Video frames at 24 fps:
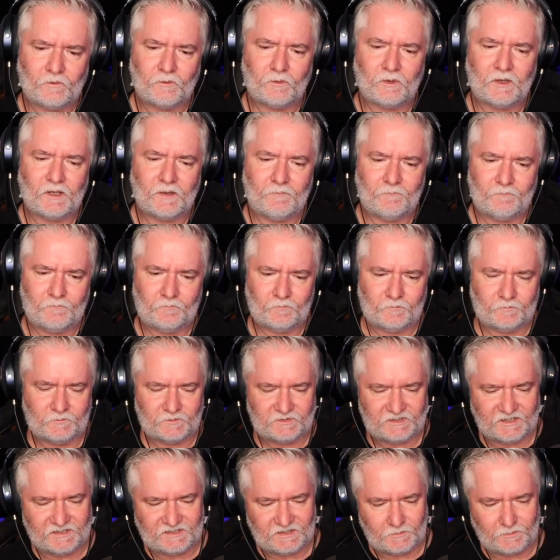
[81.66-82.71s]
Right.
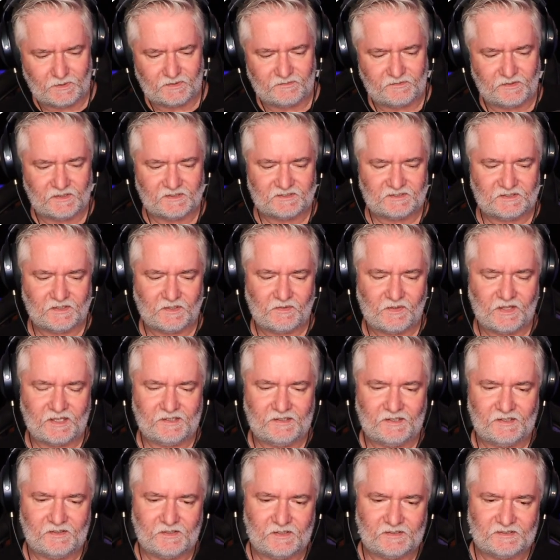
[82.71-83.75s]
She's a professor. They
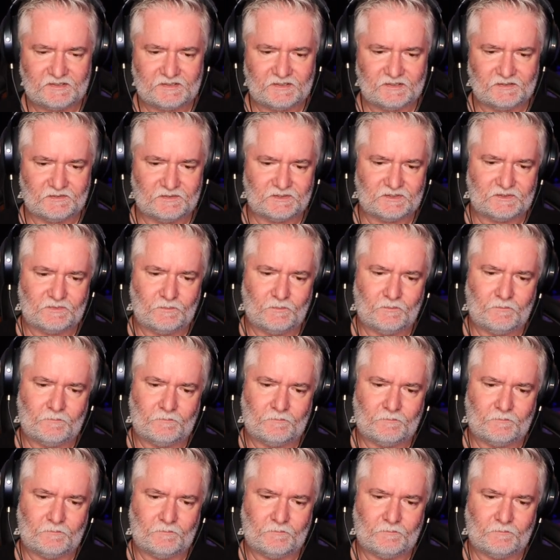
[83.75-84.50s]
need her skills.